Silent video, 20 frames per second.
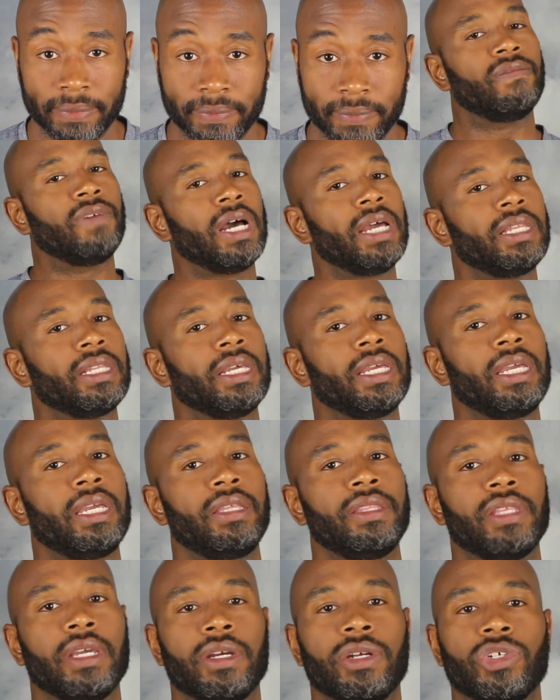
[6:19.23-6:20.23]
Finally,
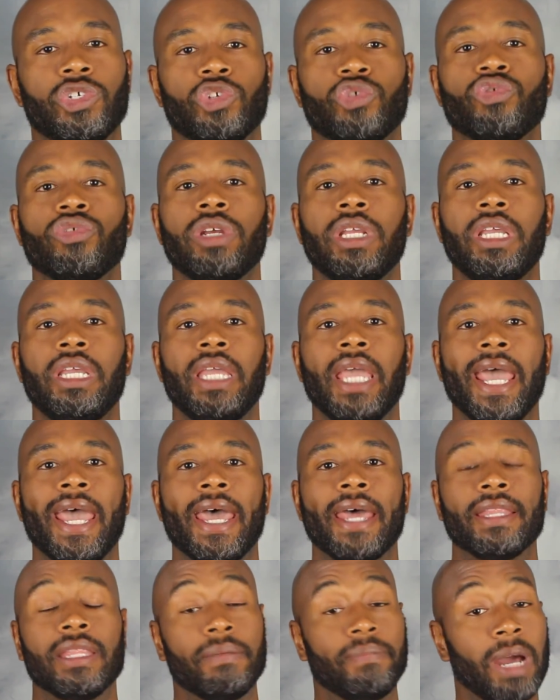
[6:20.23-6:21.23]
there's tree
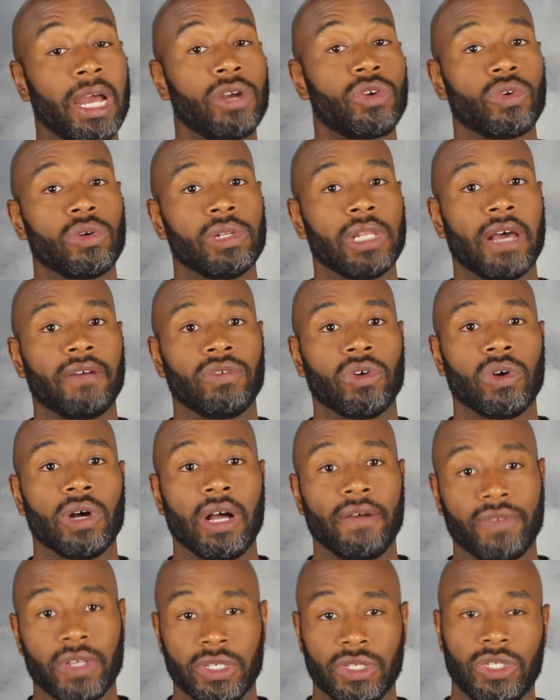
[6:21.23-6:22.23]
at the micro level
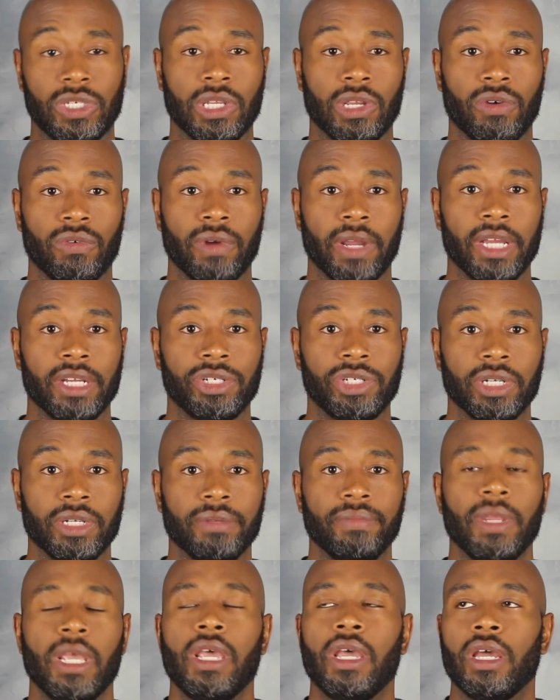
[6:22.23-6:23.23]
of
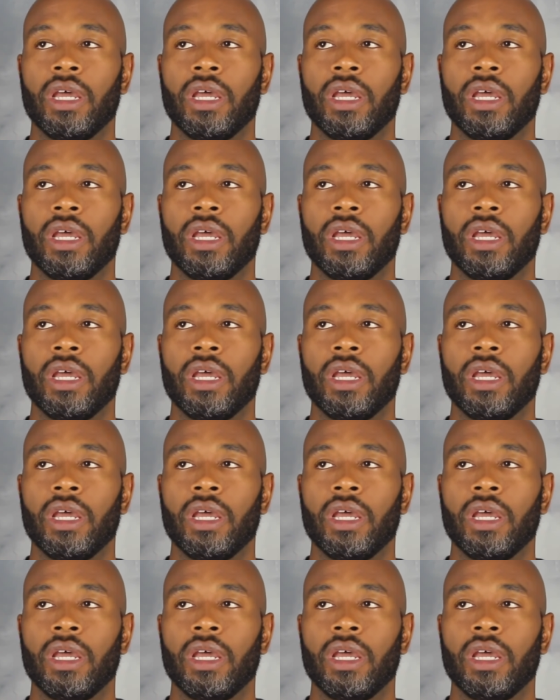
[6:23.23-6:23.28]
consideration.